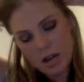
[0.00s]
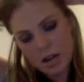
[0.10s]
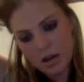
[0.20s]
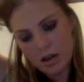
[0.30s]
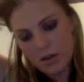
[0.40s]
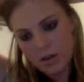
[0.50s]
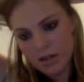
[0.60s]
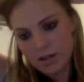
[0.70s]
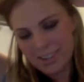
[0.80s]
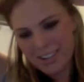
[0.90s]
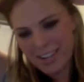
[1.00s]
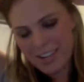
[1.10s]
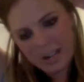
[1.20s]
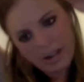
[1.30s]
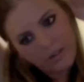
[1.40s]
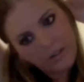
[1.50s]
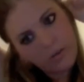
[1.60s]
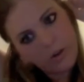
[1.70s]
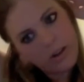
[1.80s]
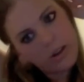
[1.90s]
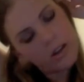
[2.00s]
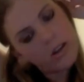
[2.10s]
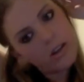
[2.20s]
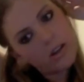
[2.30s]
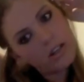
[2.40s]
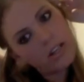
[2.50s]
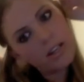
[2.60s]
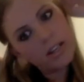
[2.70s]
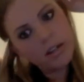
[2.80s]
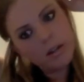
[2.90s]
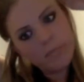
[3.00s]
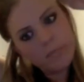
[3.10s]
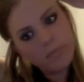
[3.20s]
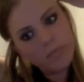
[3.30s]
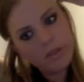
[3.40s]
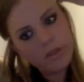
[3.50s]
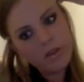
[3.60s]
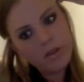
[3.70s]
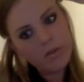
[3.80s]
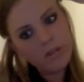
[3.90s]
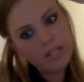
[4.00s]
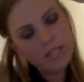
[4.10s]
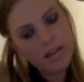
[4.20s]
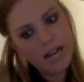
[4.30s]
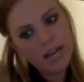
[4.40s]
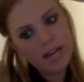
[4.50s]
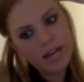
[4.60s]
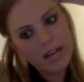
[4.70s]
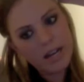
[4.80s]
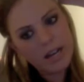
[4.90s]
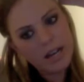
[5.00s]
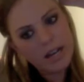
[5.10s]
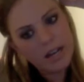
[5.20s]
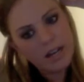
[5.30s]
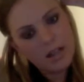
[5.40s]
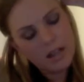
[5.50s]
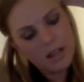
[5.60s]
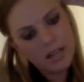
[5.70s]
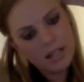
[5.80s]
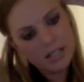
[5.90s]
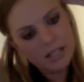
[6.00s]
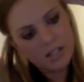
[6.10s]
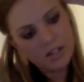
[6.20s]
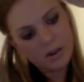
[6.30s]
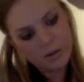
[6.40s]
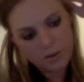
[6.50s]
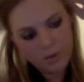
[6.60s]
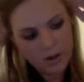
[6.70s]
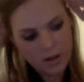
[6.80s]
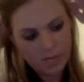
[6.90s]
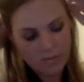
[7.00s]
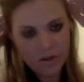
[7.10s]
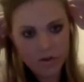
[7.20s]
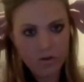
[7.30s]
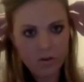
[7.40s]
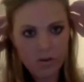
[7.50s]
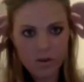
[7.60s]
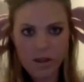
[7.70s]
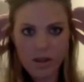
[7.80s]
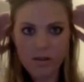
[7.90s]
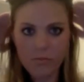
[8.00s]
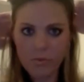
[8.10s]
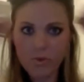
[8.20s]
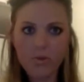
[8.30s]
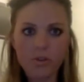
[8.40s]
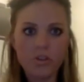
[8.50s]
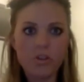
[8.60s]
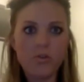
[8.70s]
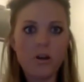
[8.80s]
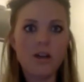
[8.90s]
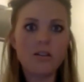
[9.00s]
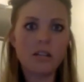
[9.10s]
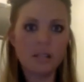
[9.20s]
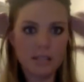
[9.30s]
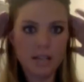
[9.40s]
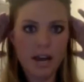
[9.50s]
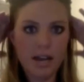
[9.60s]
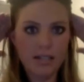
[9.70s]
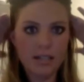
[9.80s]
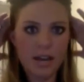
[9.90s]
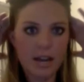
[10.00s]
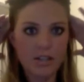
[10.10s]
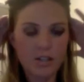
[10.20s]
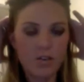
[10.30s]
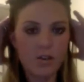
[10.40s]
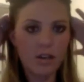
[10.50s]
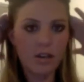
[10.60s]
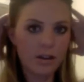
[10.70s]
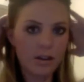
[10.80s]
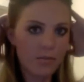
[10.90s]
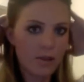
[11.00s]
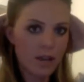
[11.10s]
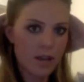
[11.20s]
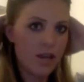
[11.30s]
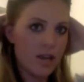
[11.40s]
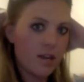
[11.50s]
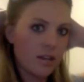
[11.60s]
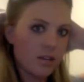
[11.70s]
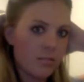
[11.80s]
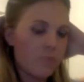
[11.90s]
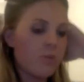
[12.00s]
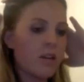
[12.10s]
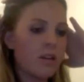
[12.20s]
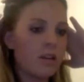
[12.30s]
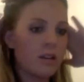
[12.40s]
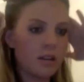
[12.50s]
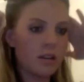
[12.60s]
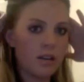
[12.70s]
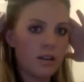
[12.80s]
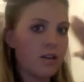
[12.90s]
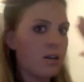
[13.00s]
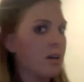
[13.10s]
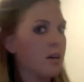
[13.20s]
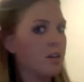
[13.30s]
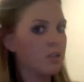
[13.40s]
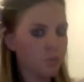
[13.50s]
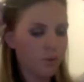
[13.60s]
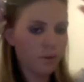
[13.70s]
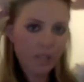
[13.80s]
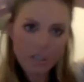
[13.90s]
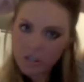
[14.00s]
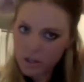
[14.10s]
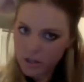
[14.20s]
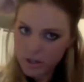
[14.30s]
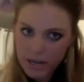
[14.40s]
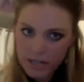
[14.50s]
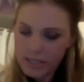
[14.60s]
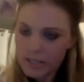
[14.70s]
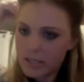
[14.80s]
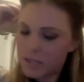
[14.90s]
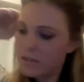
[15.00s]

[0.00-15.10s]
And you kind of have to work on getting them really tight. Like I said, start with the one in the middle and then pull the two out to the side as tight as you can get them and clip them in. And you just want to make sure they're nice and